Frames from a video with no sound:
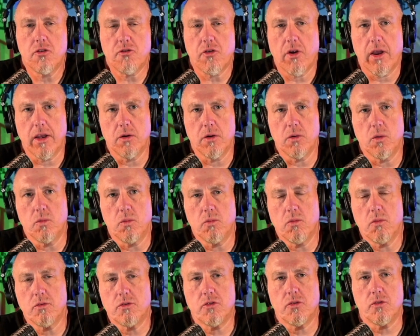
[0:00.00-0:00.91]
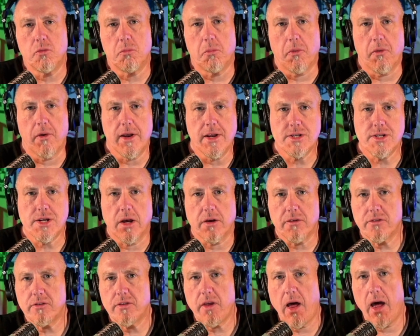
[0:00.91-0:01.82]
try to branch
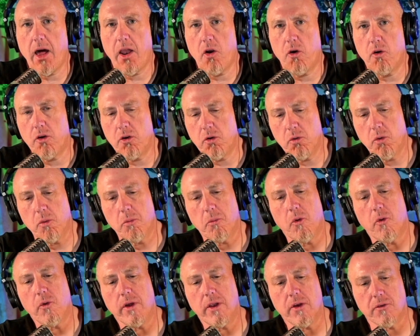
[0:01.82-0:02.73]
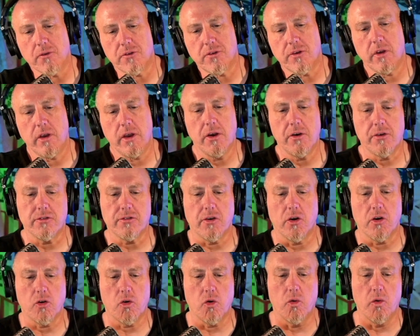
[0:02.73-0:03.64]
outside our normal inner
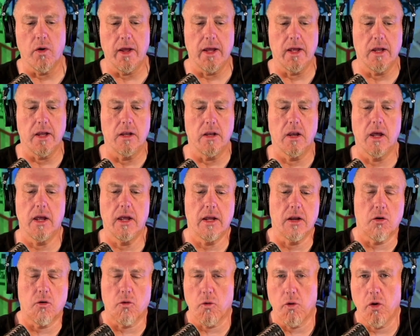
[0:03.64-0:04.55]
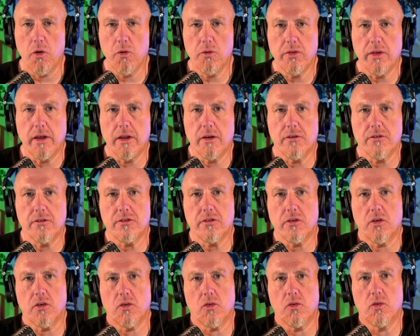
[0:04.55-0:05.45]
circle and grow the inner
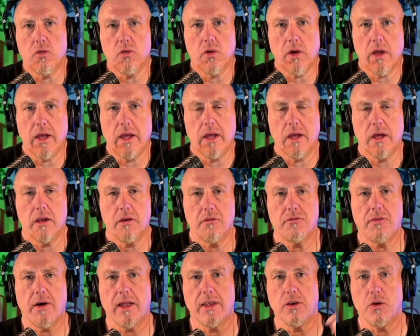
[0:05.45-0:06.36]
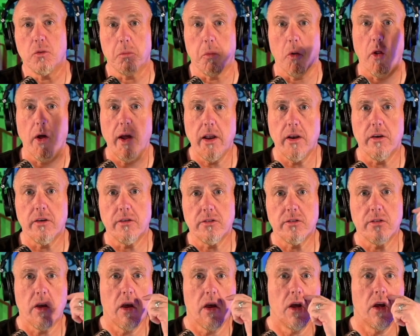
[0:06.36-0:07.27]
circle and find new
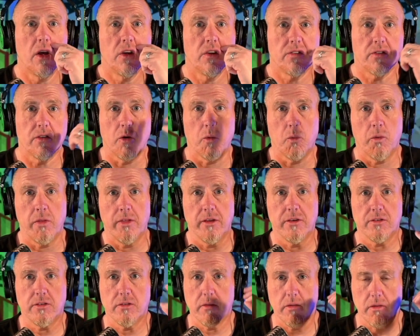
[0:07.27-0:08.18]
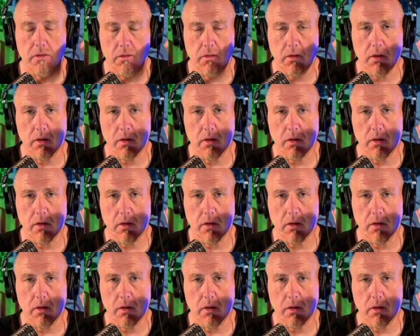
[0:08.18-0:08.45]
players. So when this